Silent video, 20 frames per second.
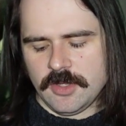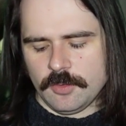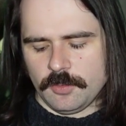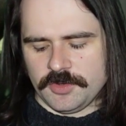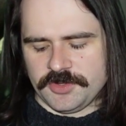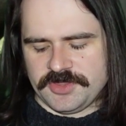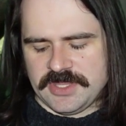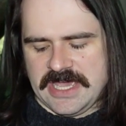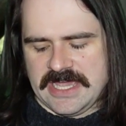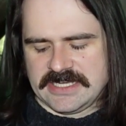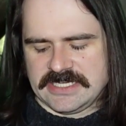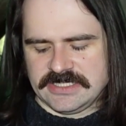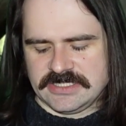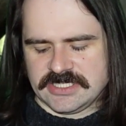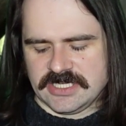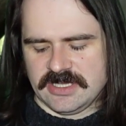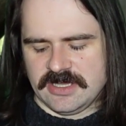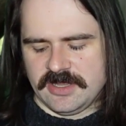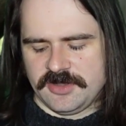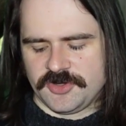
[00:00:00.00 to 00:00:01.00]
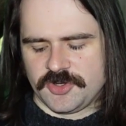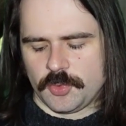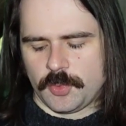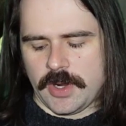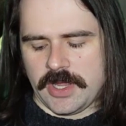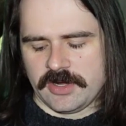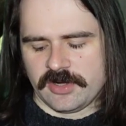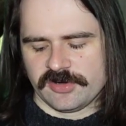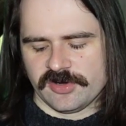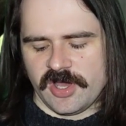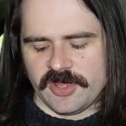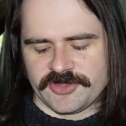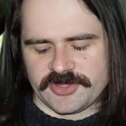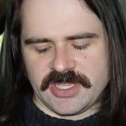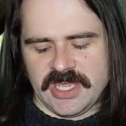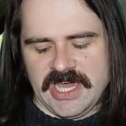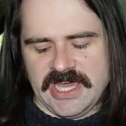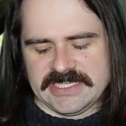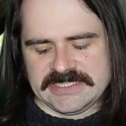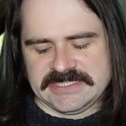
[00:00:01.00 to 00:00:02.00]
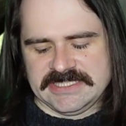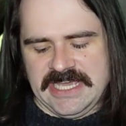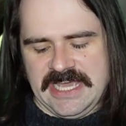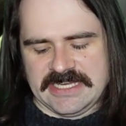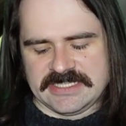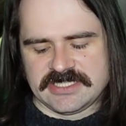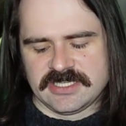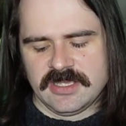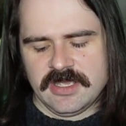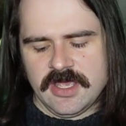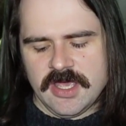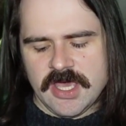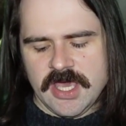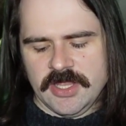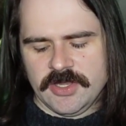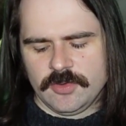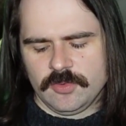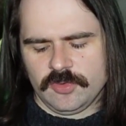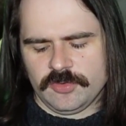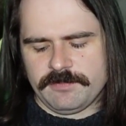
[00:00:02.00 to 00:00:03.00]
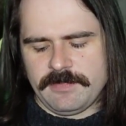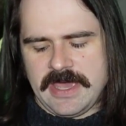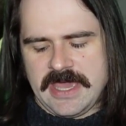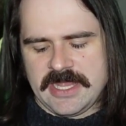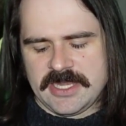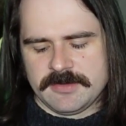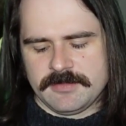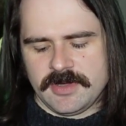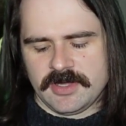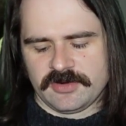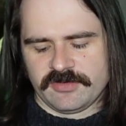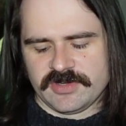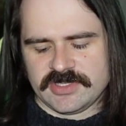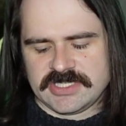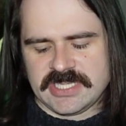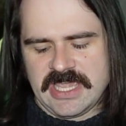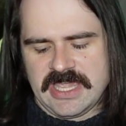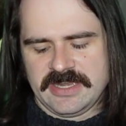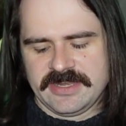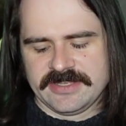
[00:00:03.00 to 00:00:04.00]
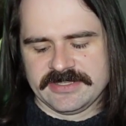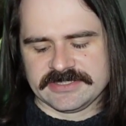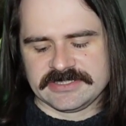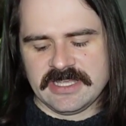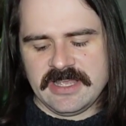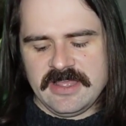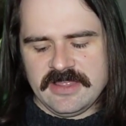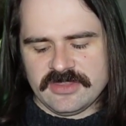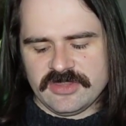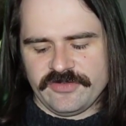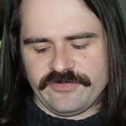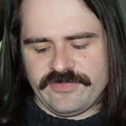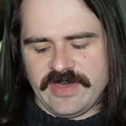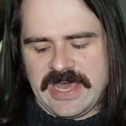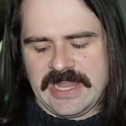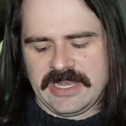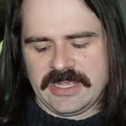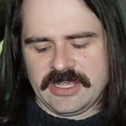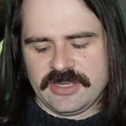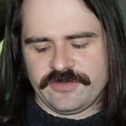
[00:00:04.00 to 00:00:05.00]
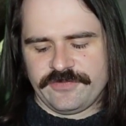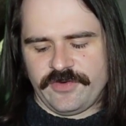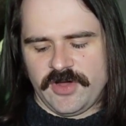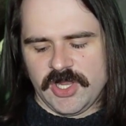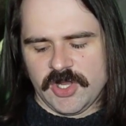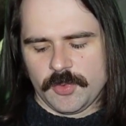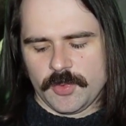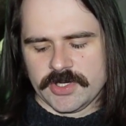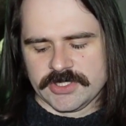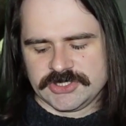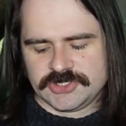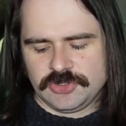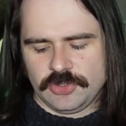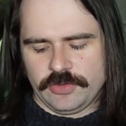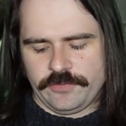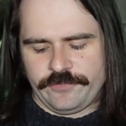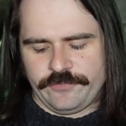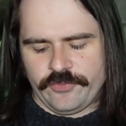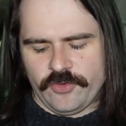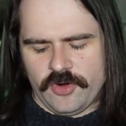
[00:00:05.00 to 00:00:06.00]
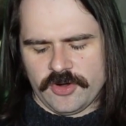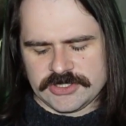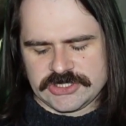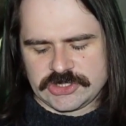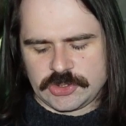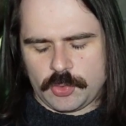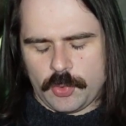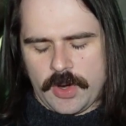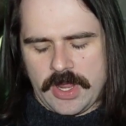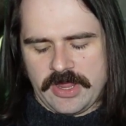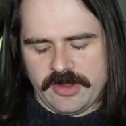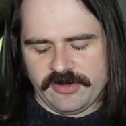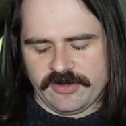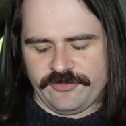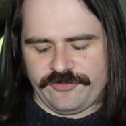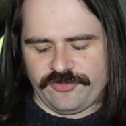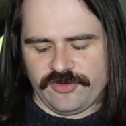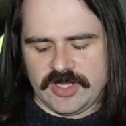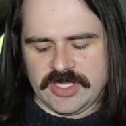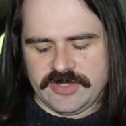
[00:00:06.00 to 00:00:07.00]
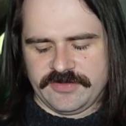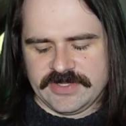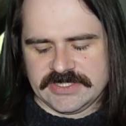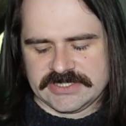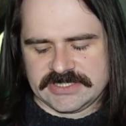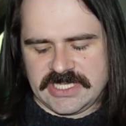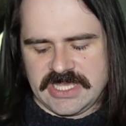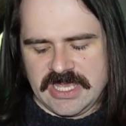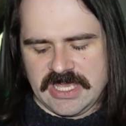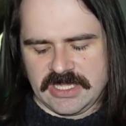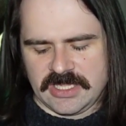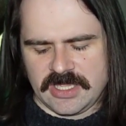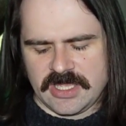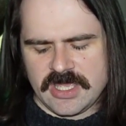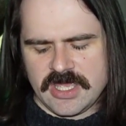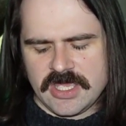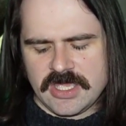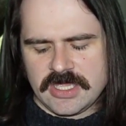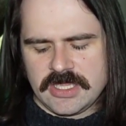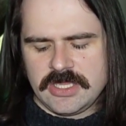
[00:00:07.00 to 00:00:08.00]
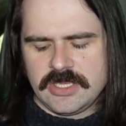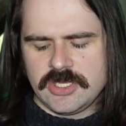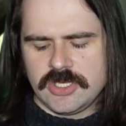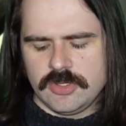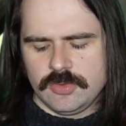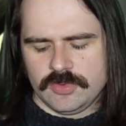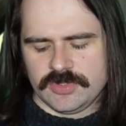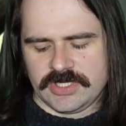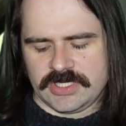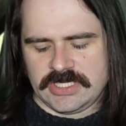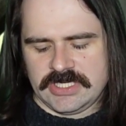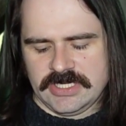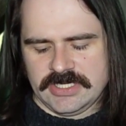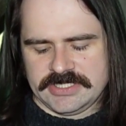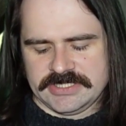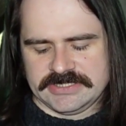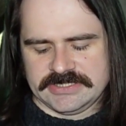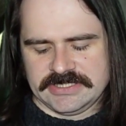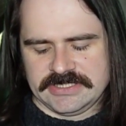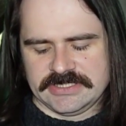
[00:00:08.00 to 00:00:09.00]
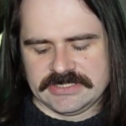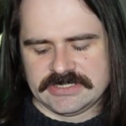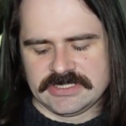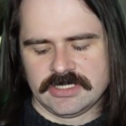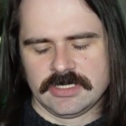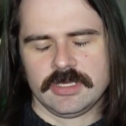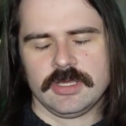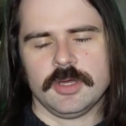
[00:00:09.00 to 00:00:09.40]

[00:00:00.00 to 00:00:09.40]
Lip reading: With that he turned to where Hrothgar sat. An old man among retainers, the valiant follower stood foursquare in front of his king. He knew the courtesies.